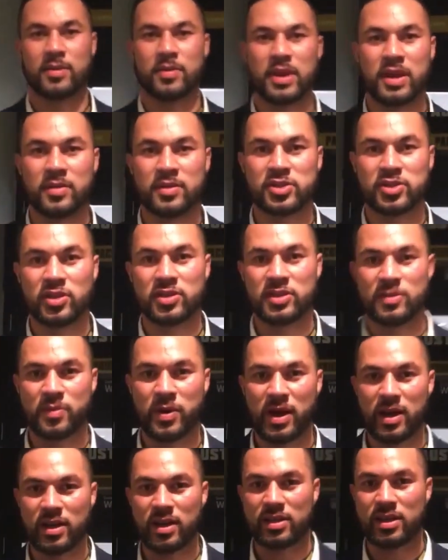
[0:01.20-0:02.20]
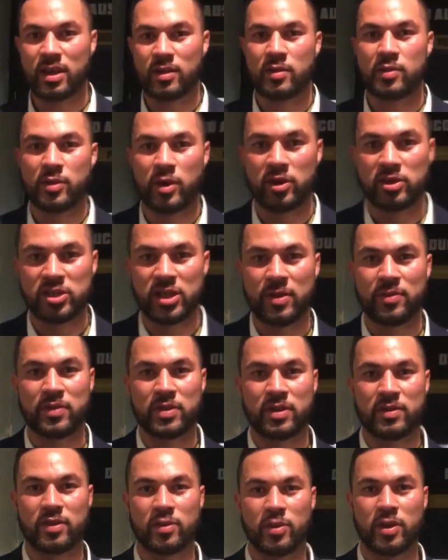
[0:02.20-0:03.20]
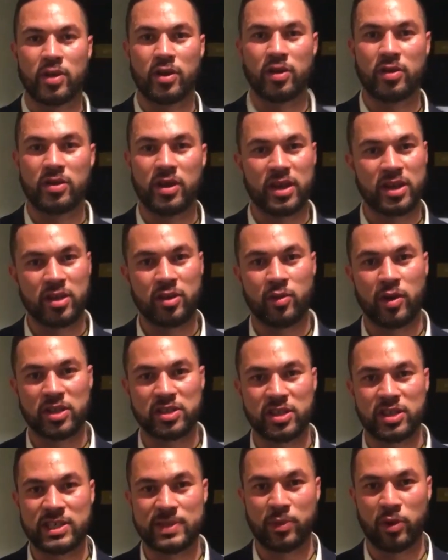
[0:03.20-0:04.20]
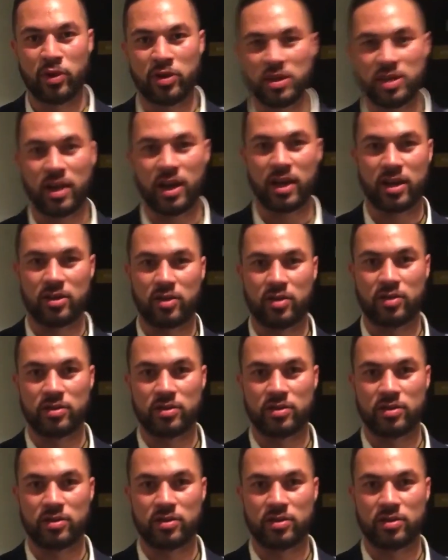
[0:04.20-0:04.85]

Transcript: Hi, my name is Joseph Parker, the undergoing champion of the world, and you're watching Sporting